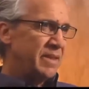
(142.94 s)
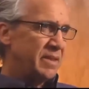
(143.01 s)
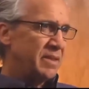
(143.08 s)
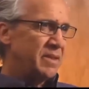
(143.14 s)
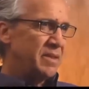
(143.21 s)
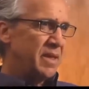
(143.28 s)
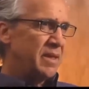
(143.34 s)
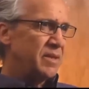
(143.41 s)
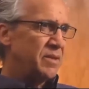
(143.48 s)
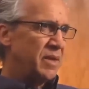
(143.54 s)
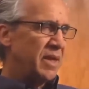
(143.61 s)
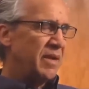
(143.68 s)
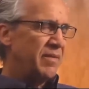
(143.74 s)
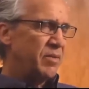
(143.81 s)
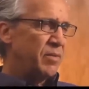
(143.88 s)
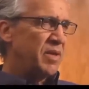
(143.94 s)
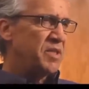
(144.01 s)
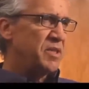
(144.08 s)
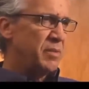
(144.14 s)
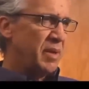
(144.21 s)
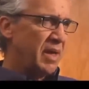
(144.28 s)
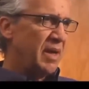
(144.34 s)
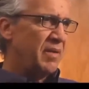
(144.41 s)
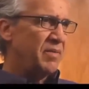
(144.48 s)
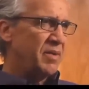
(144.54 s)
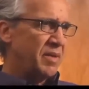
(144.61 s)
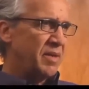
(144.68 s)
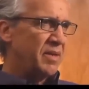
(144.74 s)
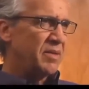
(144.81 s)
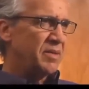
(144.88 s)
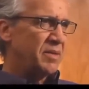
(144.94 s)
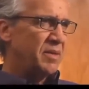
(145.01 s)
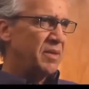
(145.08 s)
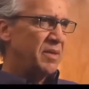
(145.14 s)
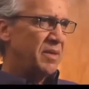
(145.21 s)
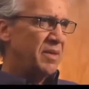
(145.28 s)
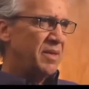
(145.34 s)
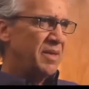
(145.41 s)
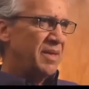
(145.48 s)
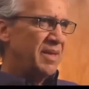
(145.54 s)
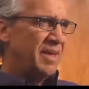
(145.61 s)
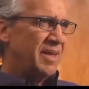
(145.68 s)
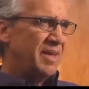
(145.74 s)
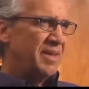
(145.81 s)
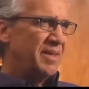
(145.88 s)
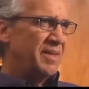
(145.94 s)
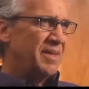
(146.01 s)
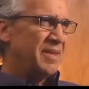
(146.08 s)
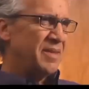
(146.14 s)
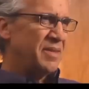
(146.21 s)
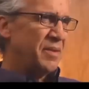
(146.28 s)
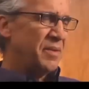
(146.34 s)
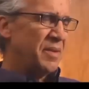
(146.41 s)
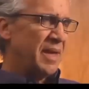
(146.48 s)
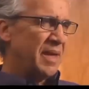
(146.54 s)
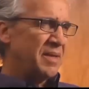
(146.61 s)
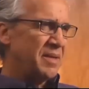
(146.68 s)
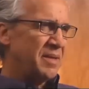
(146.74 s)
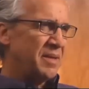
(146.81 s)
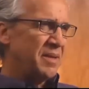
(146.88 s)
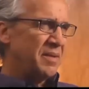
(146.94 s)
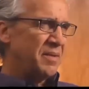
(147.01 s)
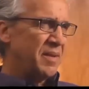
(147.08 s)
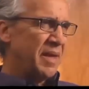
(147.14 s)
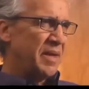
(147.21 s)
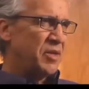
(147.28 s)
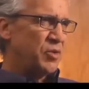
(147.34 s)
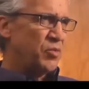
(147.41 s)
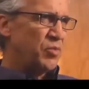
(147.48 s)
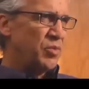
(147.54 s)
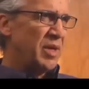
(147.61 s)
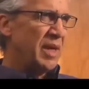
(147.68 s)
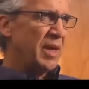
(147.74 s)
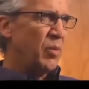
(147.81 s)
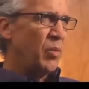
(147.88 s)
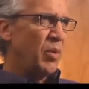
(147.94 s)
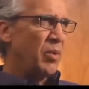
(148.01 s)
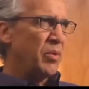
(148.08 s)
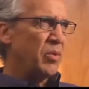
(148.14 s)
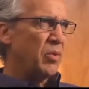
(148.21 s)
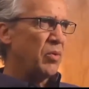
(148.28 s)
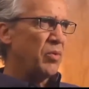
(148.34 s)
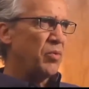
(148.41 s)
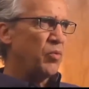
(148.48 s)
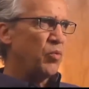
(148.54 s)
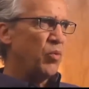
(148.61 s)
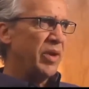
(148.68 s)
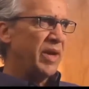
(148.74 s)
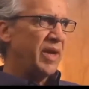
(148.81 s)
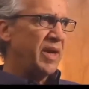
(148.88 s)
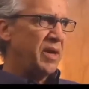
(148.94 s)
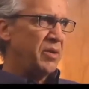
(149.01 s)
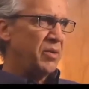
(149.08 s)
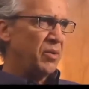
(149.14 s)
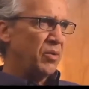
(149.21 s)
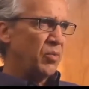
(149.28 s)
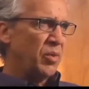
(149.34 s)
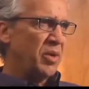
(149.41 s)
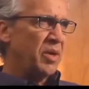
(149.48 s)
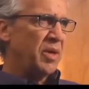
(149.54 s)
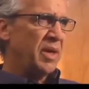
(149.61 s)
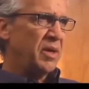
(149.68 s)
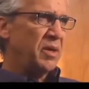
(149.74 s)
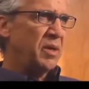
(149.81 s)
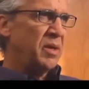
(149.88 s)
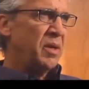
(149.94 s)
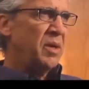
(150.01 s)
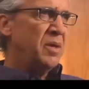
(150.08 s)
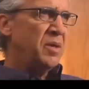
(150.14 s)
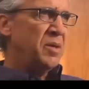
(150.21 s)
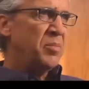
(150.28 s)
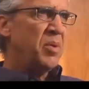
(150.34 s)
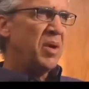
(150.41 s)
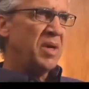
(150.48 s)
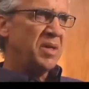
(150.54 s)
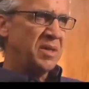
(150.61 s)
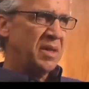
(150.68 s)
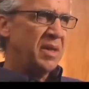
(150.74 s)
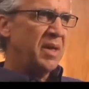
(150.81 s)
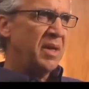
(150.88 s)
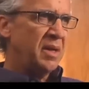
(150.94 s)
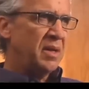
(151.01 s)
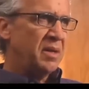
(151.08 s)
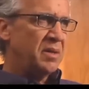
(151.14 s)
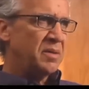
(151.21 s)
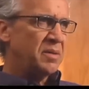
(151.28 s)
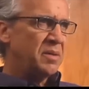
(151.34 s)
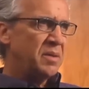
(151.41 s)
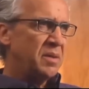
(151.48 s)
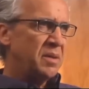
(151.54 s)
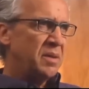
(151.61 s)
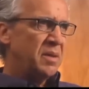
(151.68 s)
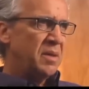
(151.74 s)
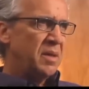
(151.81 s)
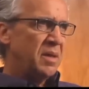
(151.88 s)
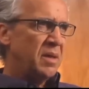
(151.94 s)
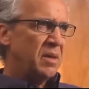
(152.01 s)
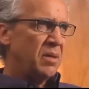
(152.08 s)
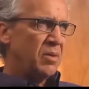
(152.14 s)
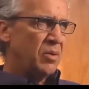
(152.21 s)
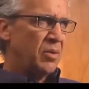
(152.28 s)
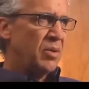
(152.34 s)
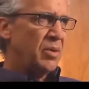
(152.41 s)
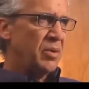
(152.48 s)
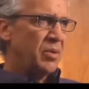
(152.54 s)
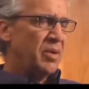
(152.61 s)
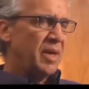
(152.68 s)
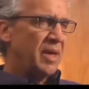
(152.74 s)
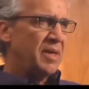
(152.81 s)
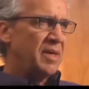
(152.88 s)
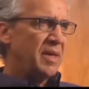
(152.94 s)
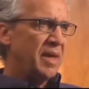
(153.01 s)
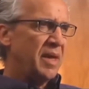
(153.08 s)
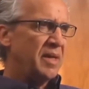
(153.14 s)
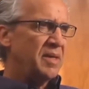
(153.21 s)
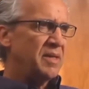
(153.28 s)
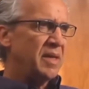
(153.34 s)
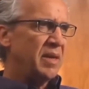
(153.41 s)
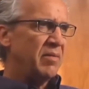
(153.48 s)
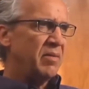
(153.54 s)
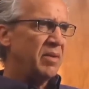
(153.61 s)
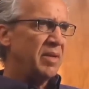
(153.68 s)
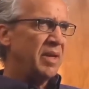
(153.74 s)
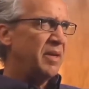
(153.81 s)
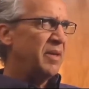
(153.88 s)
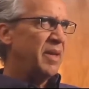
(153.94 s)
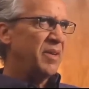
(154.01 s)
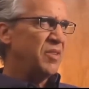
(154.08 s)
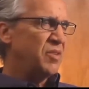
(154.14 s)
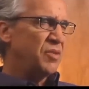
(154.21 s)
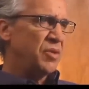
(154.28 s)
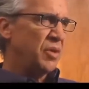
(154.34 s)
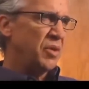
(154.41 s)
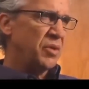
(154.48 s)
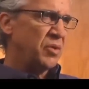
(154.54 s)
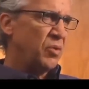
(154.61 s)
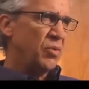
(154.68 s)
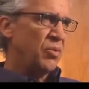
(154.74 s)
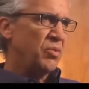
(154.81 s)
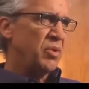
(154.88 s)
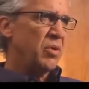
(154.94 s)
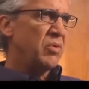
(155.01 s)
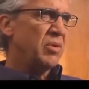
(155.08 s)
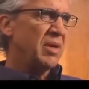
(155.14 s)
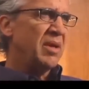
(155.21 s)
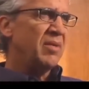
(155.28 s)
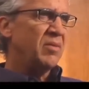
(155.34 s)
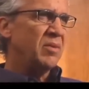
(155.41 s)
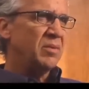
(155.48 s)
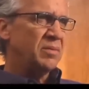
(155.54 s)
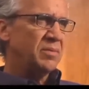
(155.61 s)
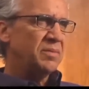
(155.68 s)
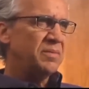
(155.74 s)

This is it. So I gave the rest of my life to this. And so that is really where the Lord rekindled what He deposited in us earlier in 1987, and then just took it to a whole nother level.